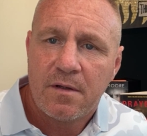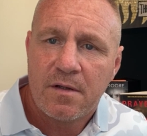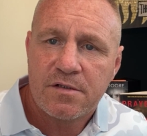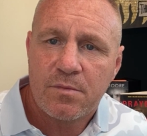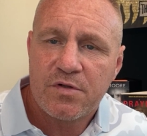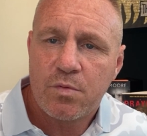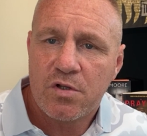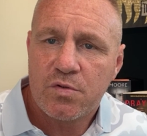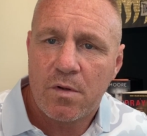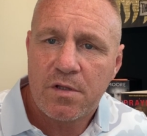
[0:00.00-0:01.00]
I said, which one
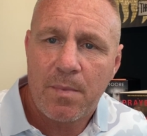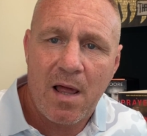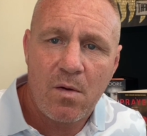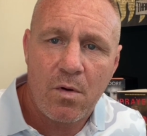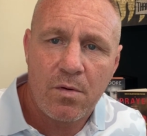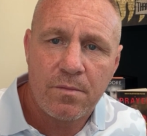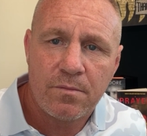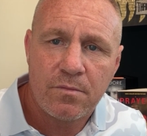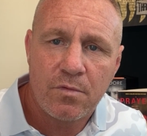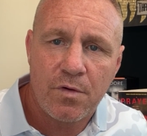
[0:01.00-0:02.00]
do you want, the black one
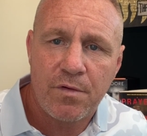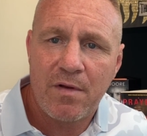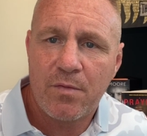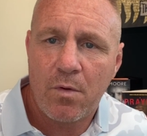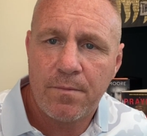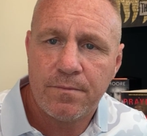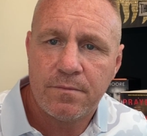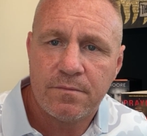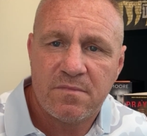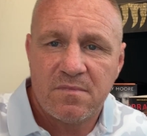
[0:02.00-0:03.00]
or the red one?
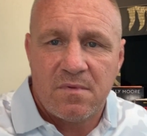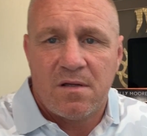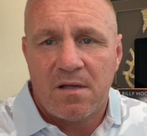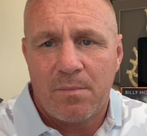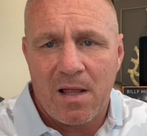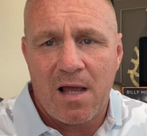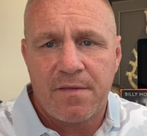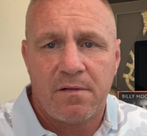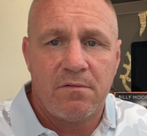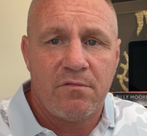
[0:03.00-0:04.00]
Black
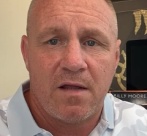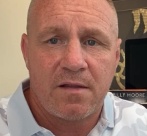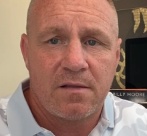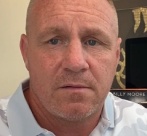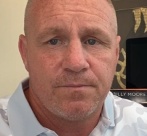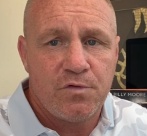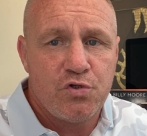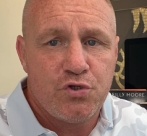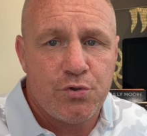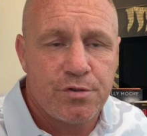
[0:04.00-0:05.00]
handle, red handle, you
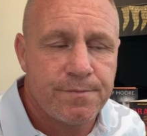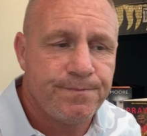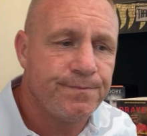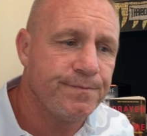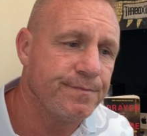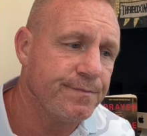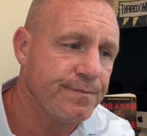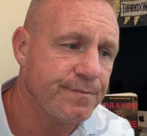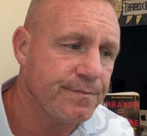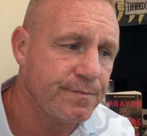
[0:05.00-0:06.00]
choose.
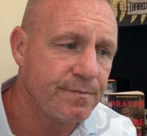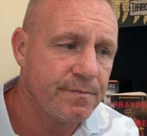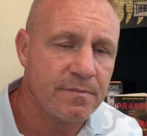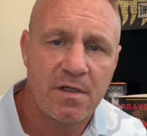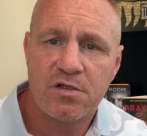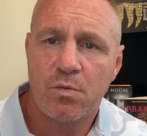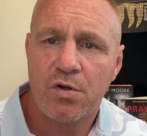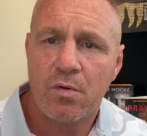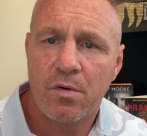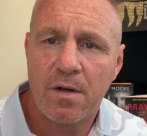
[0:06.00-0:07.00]
I said, what are
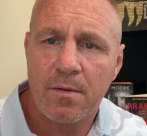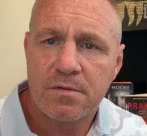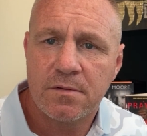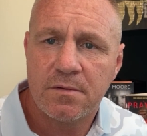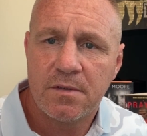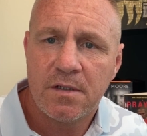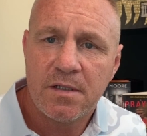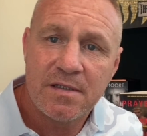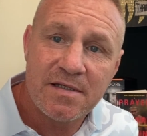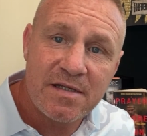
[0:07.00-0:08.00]
you going on about?
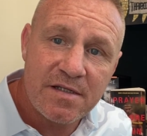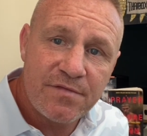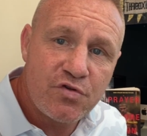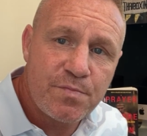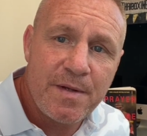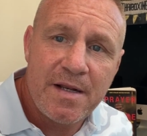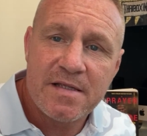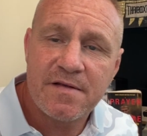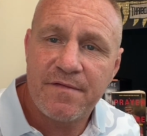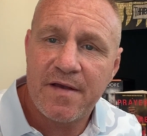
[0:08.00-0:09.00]
He said, you've just been
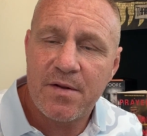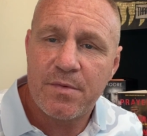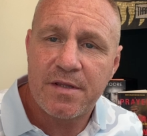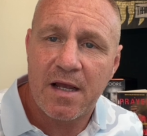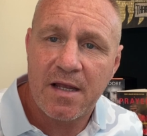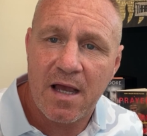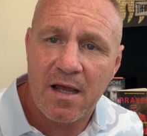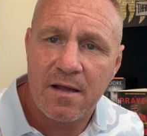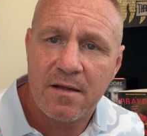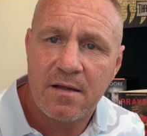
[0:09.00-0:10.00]
interfering with that
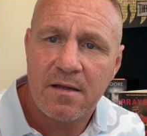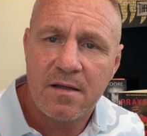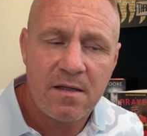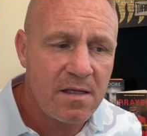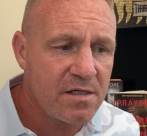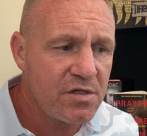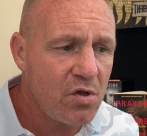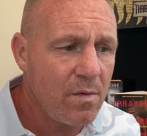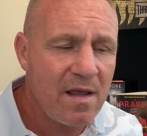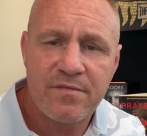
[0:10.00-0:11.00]
car. I said,
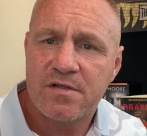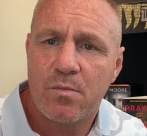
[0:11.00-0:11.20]
no, I haven't.